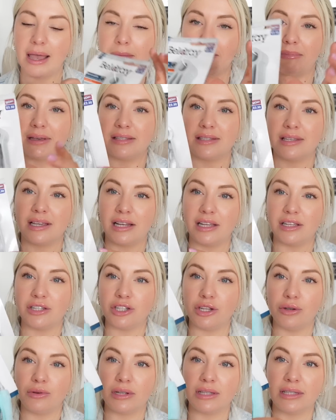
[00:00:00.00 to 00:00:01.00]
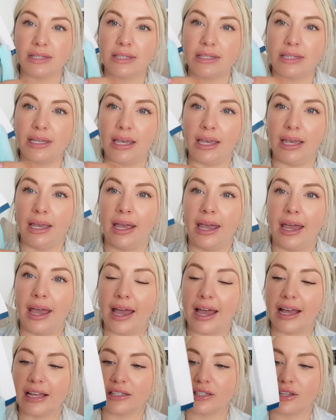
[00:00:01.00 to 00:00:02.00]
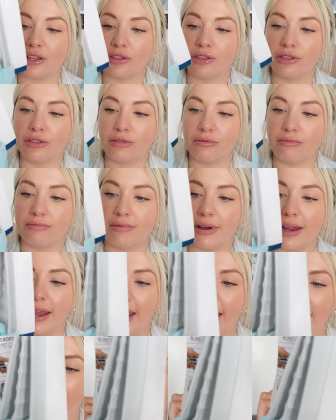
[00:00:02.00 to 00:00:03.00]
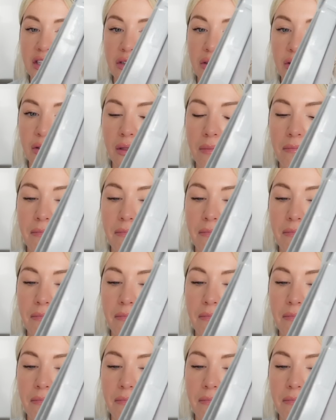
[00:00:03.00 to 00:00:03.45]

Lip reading: Basically, as you can see, it has 3 little